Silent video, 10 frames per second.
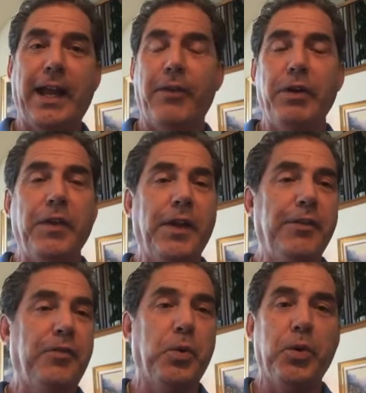and
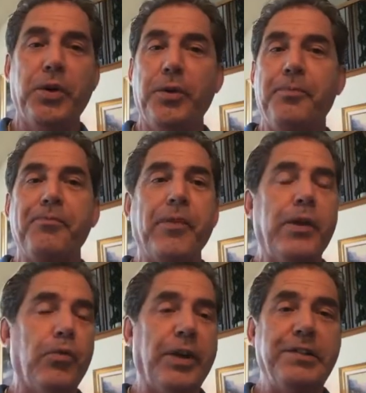everything for you.
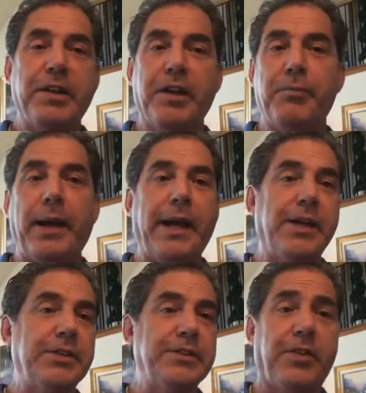Receive
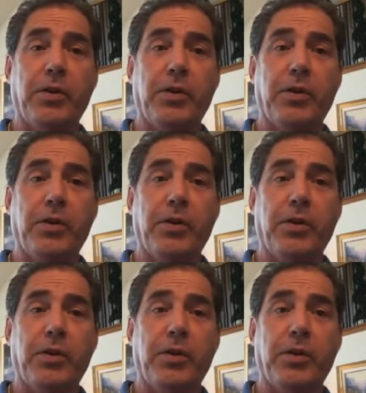packages.